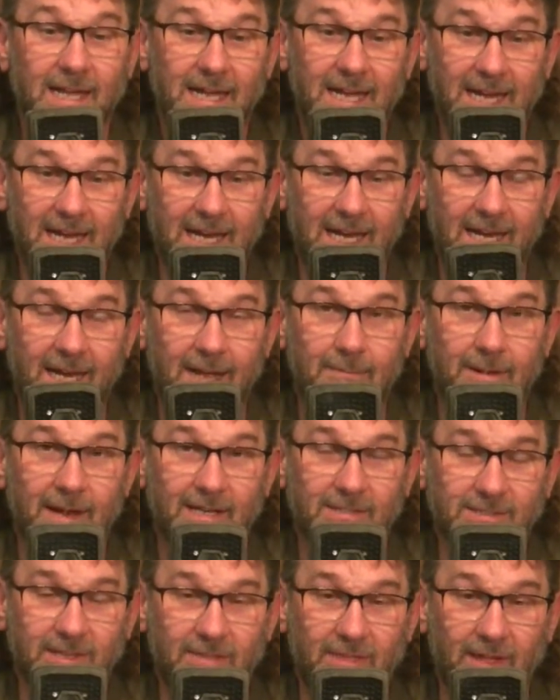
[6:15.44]
And I'm
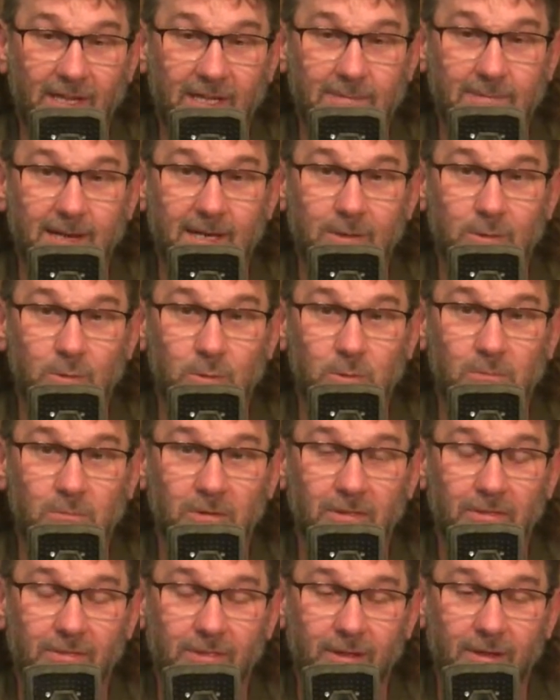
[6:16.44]
actually thinking about going
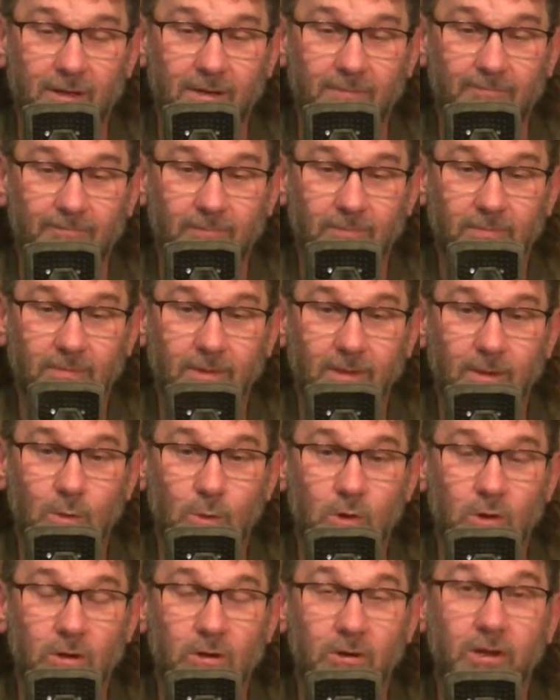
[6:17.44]
with
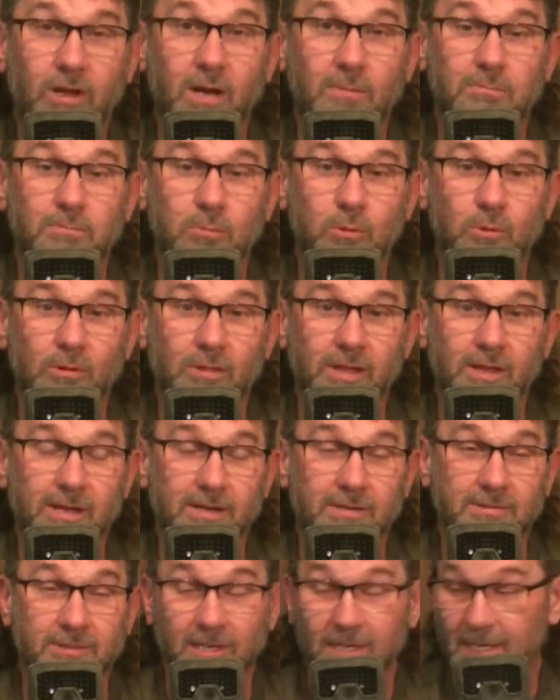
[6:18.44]
ordering a couple more of
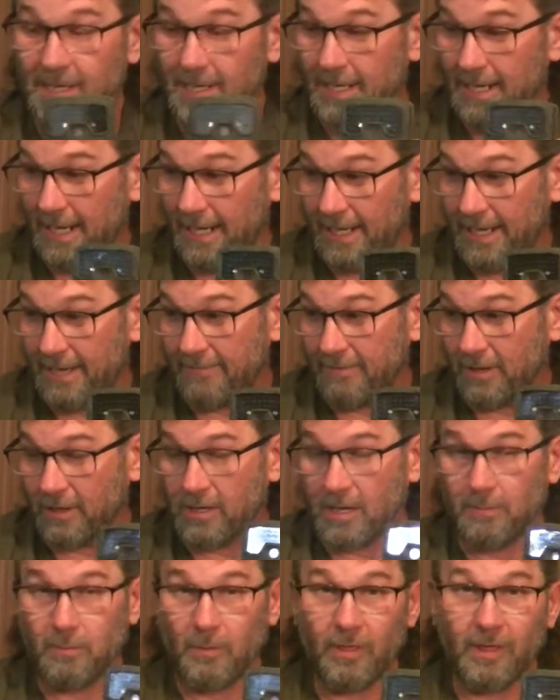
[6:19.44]
these. And even a
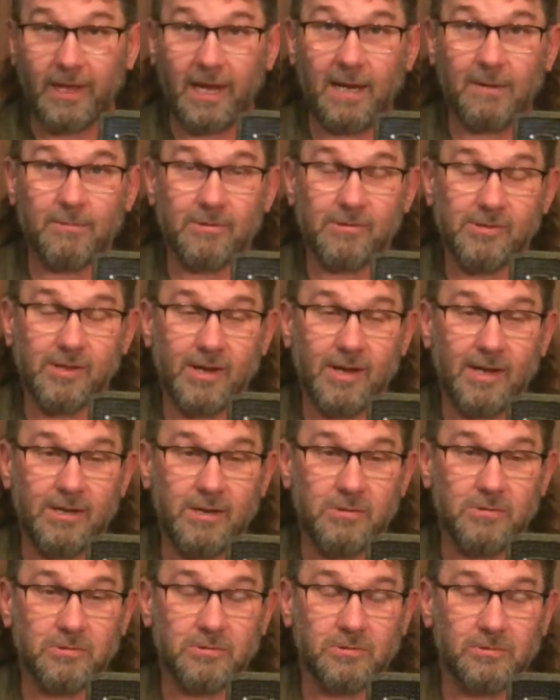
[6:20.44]
couple of the cameras that I
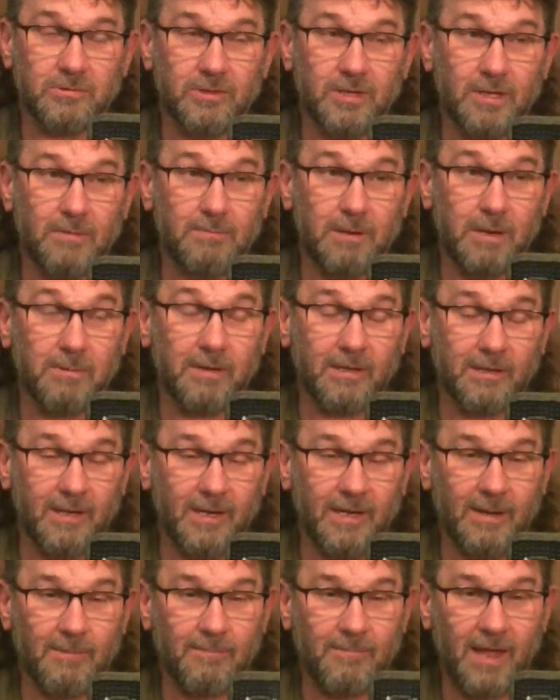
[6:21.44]
use on public
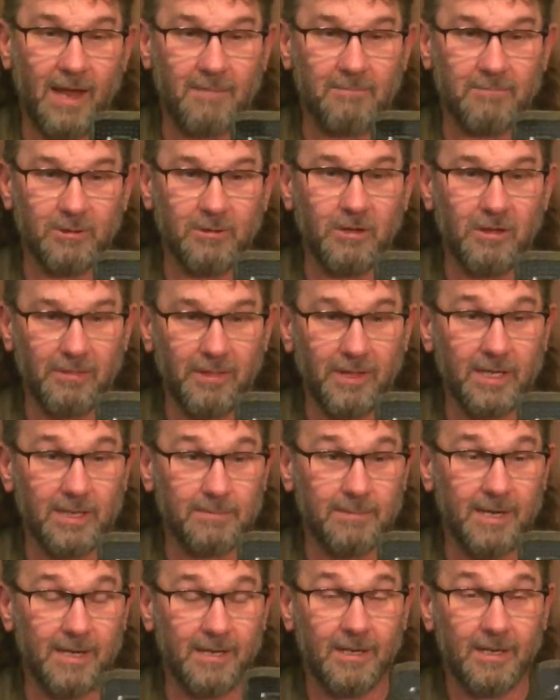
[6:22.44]
land. I'm really thinking
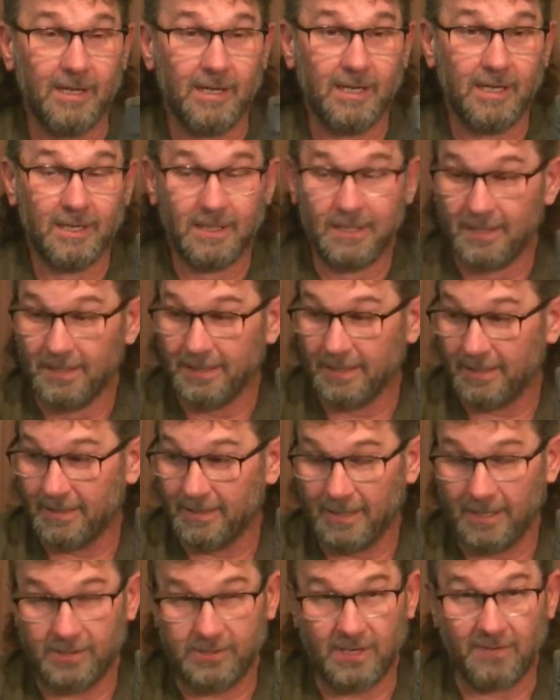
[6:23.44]
about,
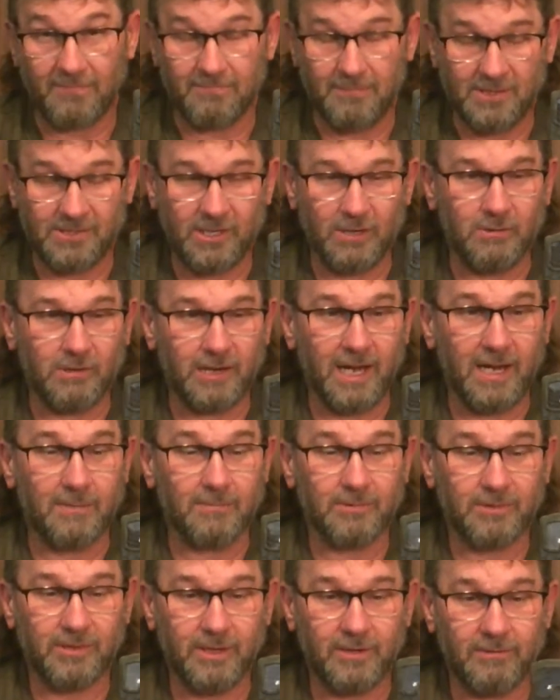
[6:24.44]
except for my cell
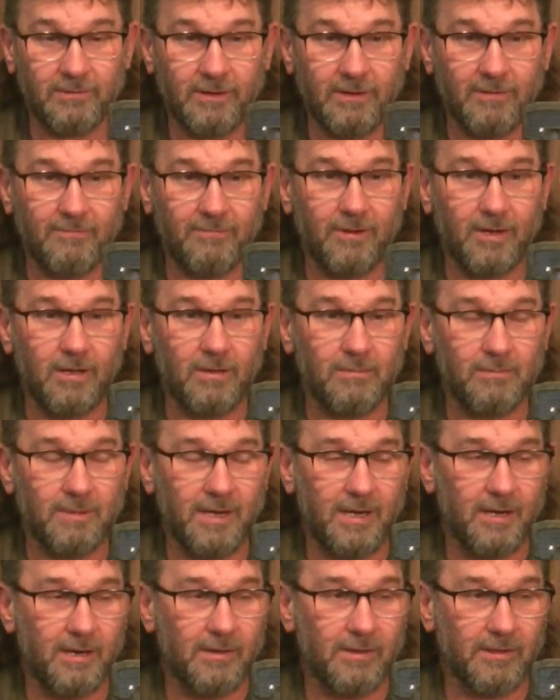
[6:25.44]
cams, getting rid of all
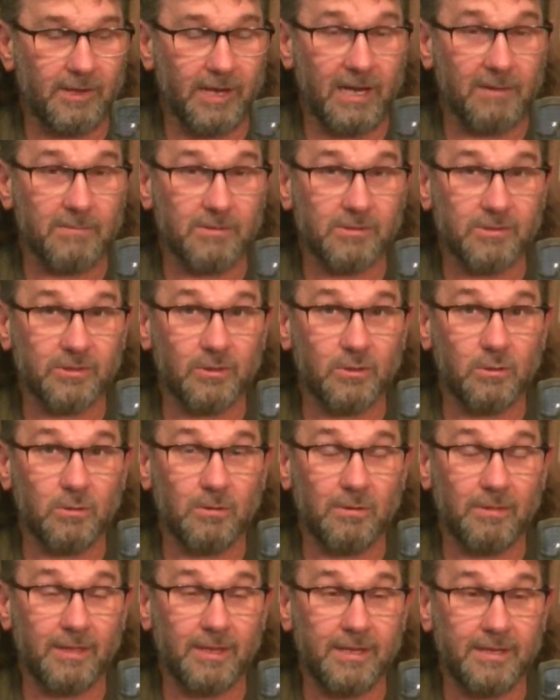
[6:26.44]
my other cameras and going
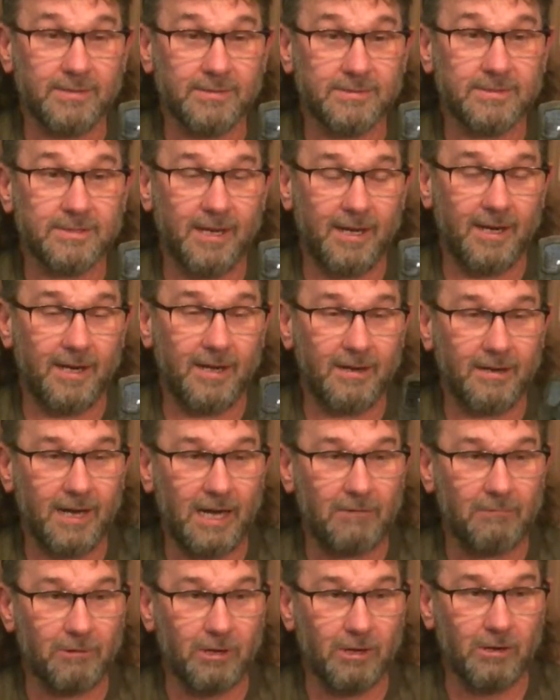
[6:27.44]
with these.
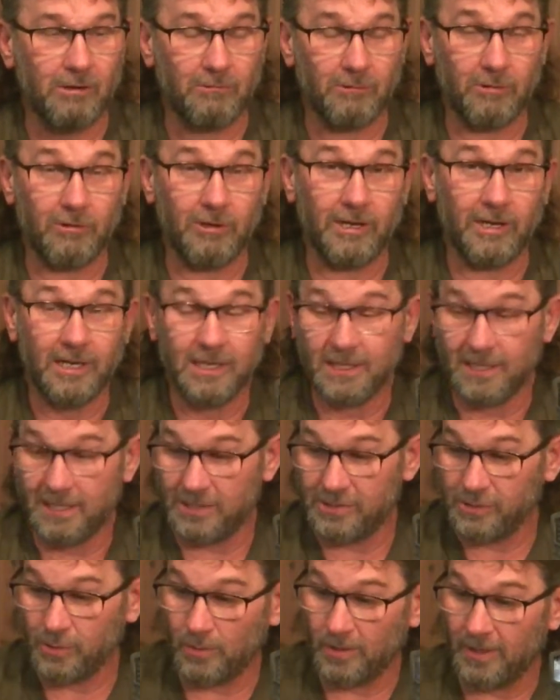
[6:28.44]
I really, really
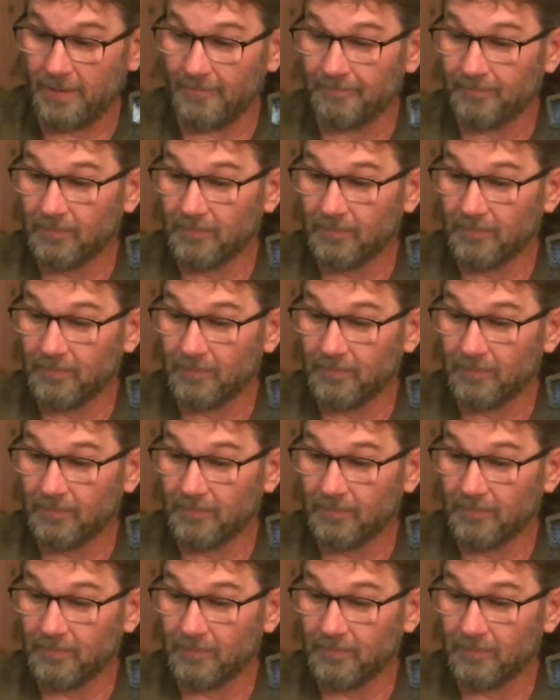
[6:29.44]
enjoy it.